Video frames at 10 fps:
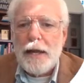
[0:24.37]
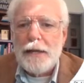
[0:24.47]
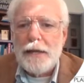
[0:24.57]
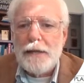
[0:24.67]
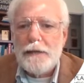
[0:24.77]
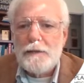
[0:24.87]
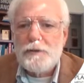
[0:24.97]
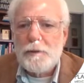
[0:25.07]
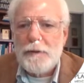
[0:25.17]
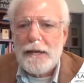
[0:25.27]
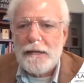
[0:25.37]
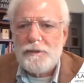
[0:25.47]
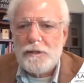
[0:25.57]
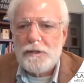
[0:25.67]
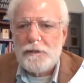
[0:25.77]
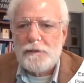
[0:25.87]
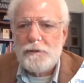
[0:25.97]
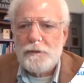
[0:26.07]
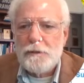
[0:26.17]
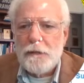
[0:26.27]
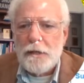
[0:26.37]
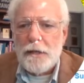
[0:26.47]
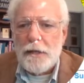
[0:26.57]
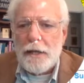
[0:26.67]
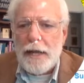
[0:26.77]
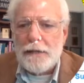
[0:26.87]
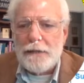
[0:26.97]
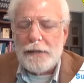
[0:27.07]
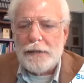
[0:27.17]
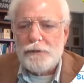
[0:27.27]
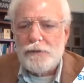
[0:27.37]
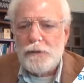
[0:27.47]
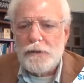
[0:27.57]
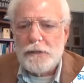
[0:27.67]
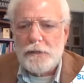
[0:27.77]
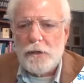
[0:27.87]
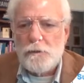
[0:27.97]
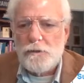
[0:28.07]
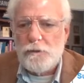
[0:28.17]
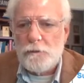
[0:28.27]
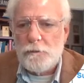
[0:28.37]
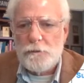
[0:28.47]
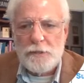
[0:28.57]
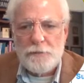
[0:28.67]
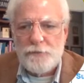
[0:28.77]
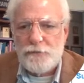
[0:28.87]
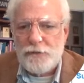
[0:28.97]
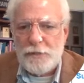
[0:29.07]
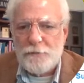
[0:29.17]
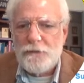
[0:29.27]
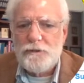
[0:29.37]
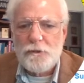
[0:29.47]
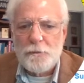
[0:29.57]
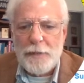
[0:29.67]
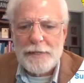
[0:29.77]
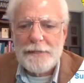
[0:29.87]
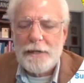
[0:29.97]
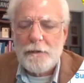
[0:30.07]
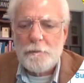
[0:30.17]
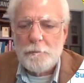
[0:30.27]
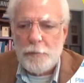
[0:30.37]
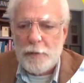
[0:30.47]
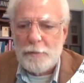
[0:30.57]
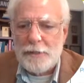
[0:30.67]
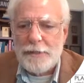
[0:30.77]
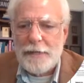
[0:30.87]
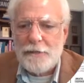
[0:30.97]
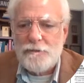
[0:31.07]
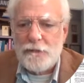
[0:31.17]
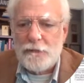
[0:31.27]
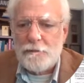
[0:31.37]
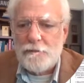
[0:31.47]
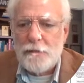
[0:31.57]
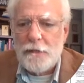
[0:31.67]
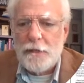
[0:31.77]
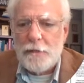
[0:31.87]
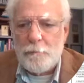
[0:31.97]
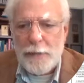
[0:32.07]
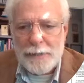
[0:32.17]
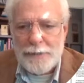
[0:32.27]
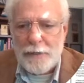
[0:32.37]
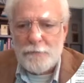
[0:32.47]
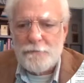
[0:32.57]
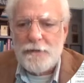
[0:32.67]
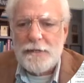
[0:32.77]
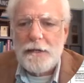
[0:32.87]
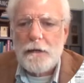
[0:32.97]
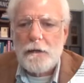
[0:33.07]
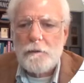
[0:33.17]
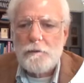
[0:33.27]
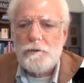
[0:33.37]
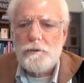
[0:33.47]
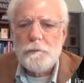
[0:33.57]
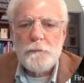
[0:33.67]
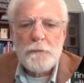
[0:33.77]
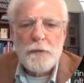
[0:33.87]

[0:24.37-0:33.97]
And then here's the pages and links you can go to see official Medicare publications, Medicare videos.